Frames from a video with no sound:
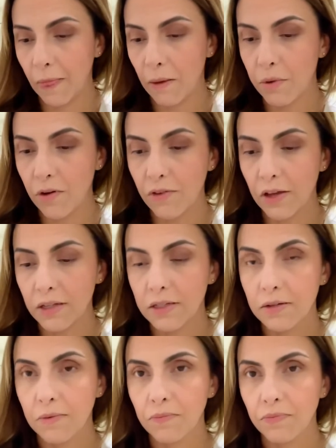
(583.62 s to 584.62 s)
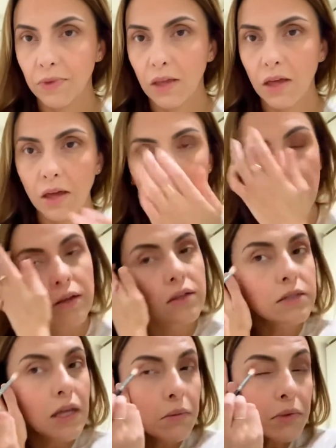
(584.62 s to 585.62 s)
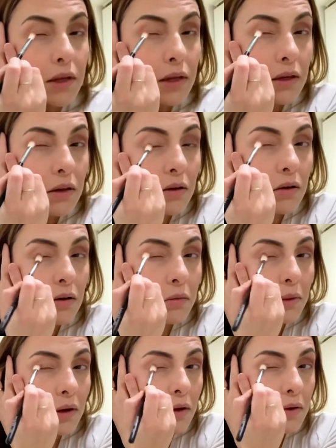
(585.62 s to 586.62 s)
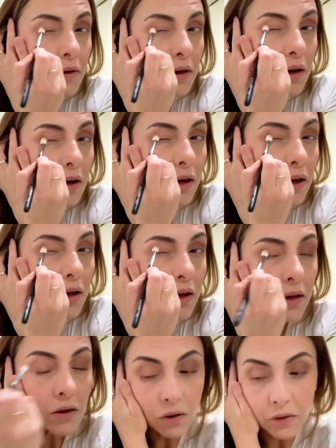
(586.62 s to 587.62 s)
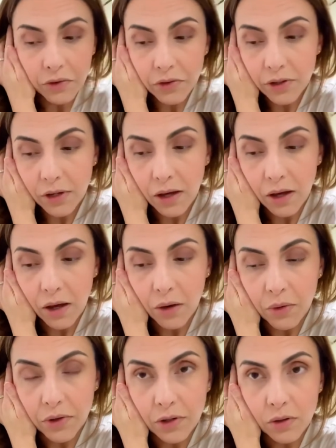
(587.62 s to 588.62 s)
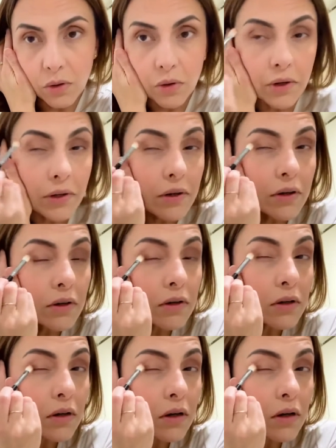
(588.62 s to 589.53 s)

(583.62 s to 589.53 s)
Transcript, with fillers: perfect. Same thing on my other eye, other outer corner.